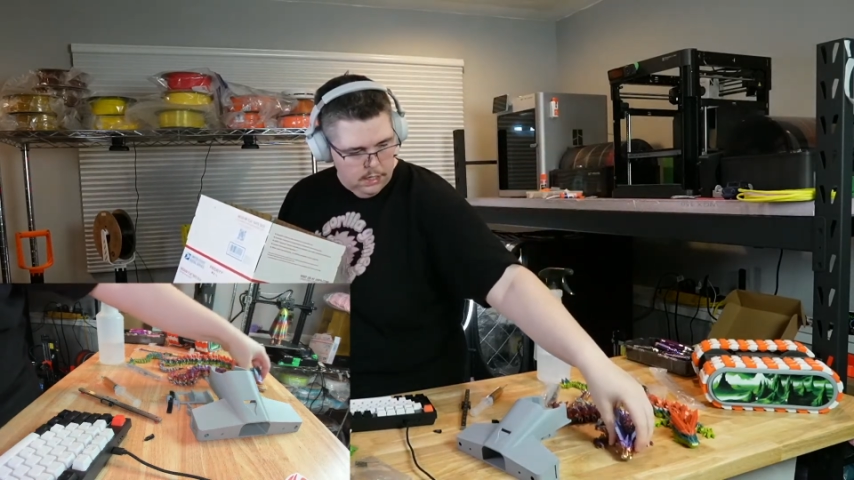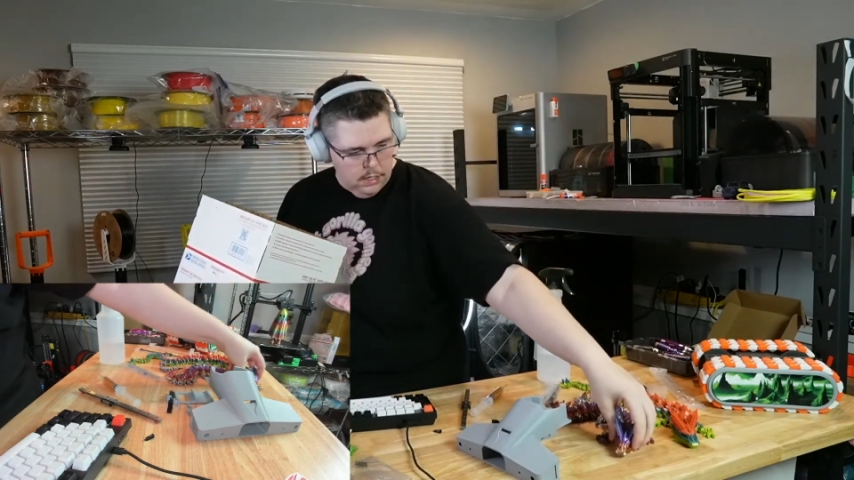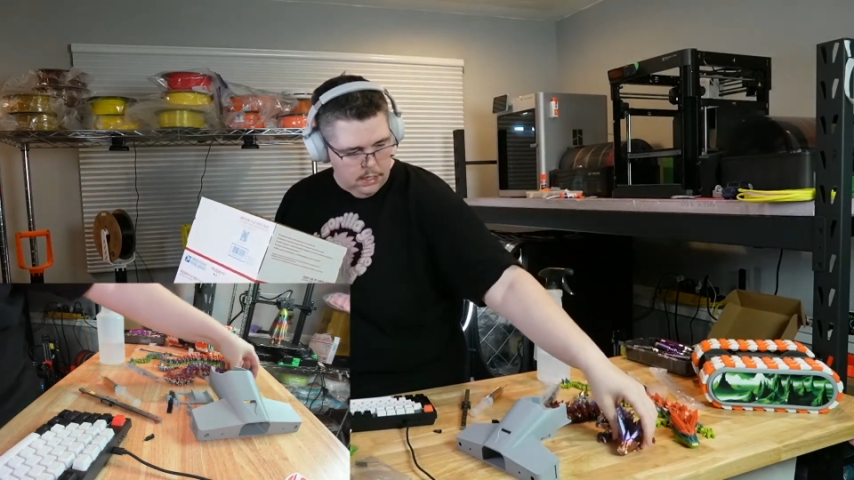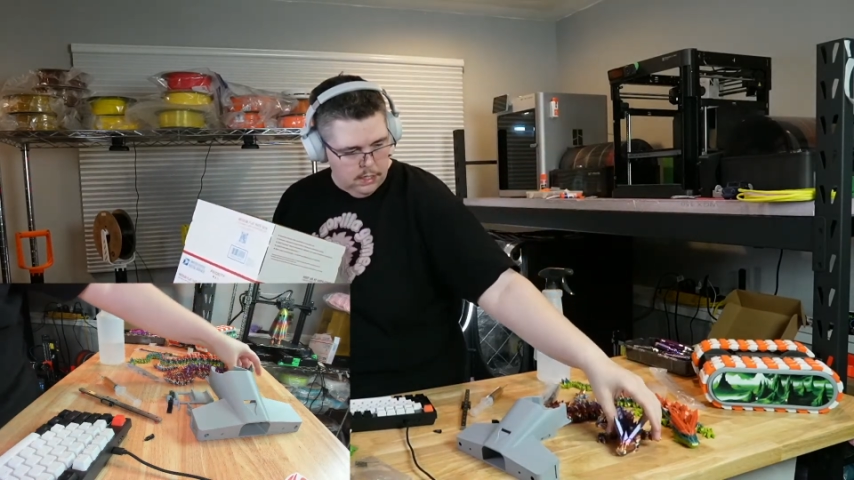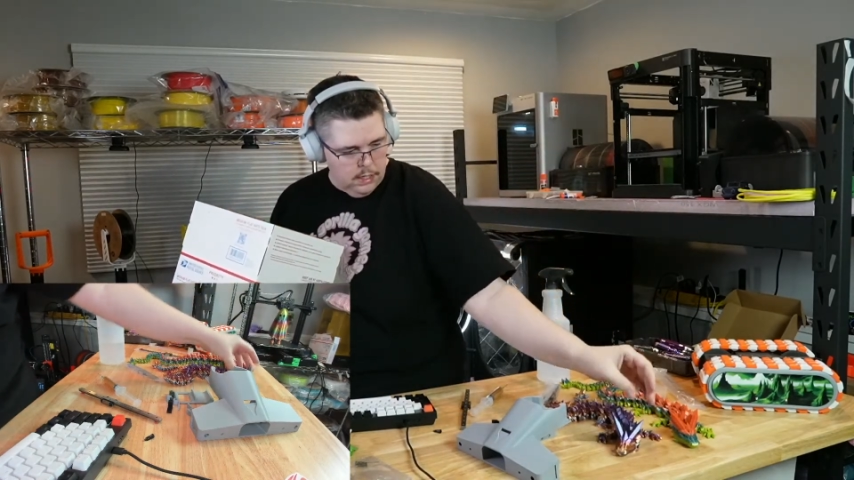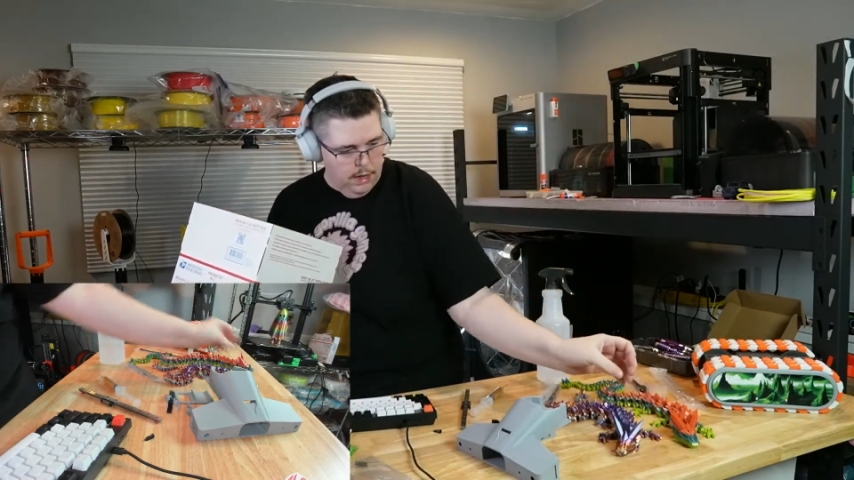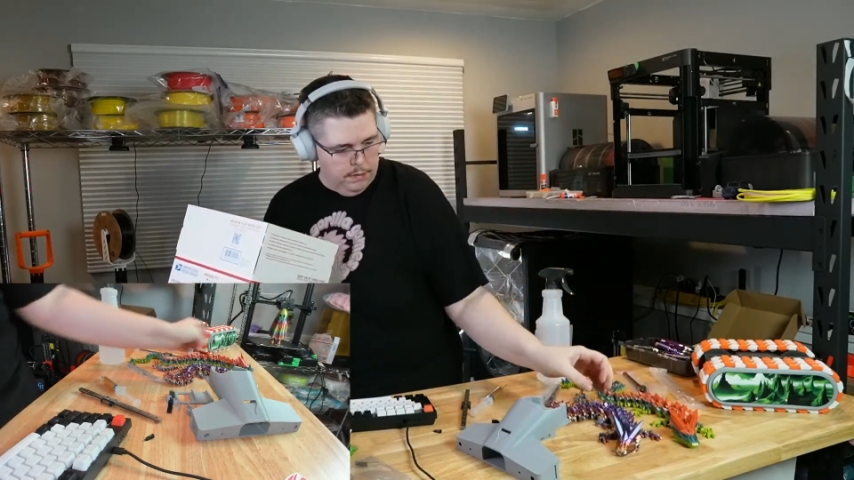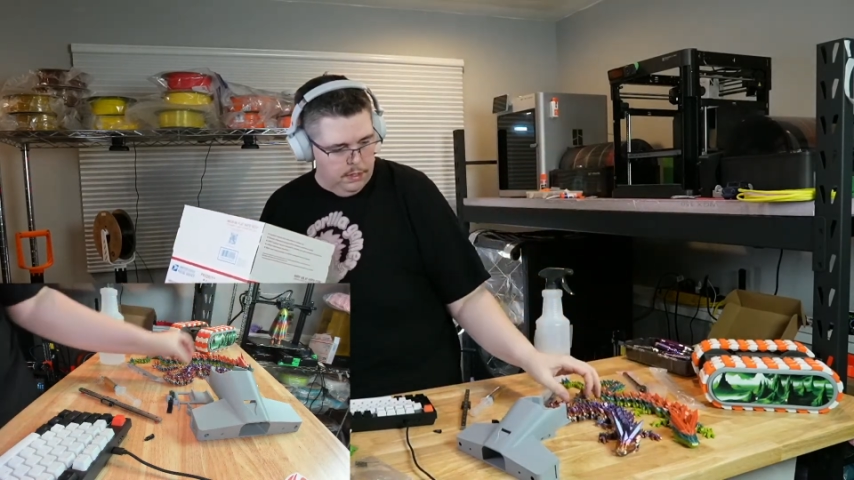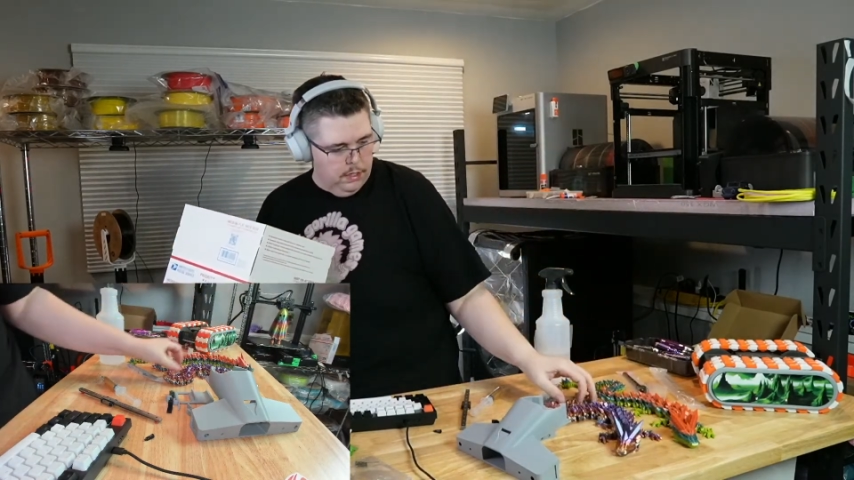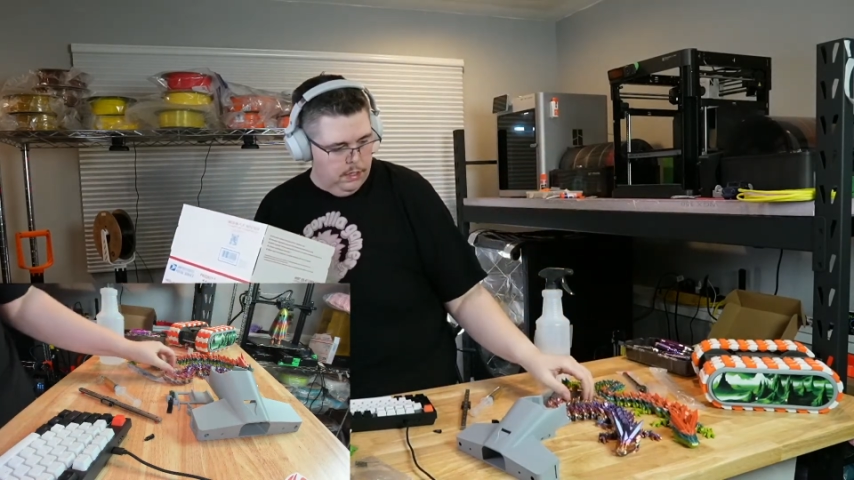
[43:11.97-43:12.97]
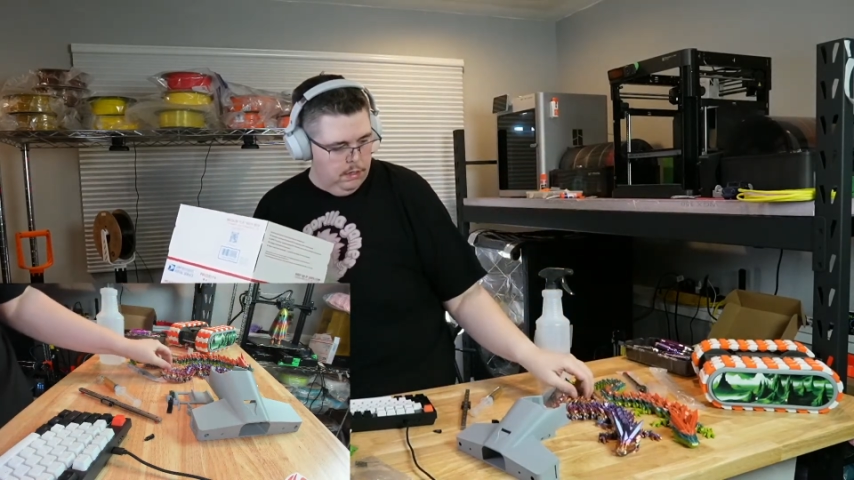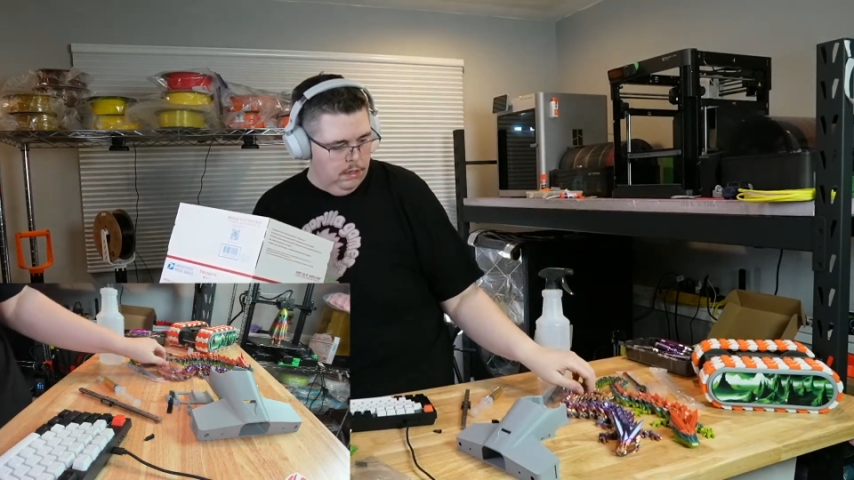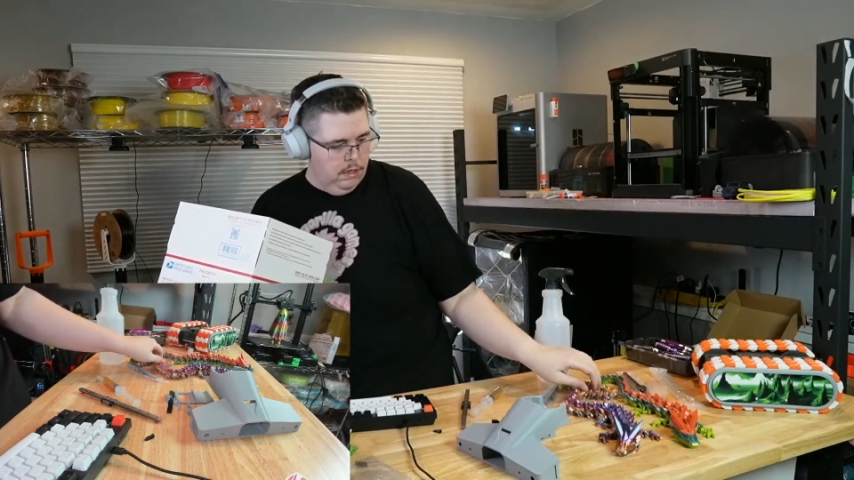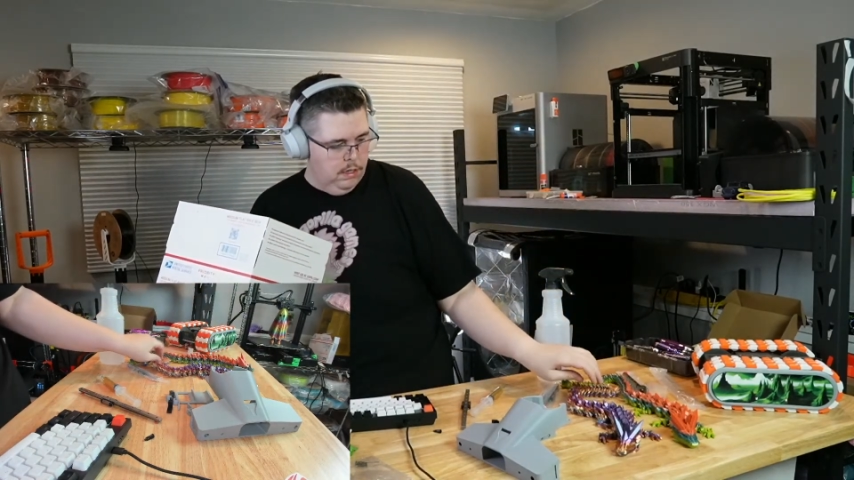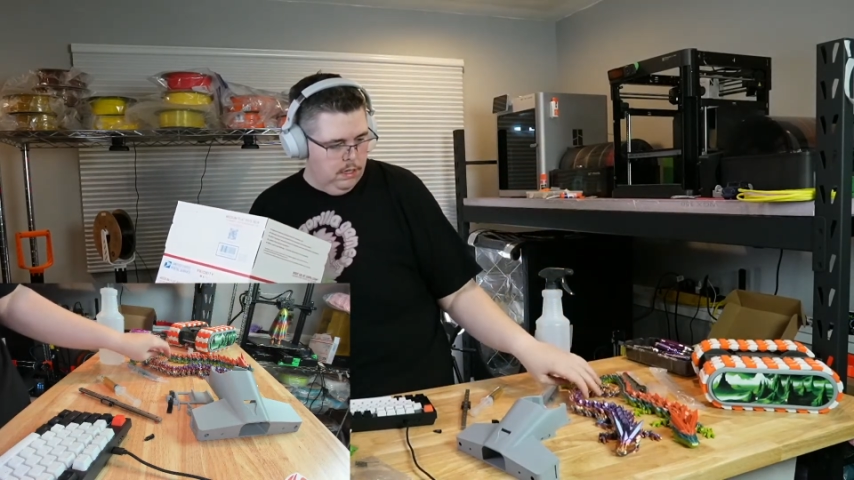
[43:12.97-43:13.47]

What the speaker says: just this afternoon.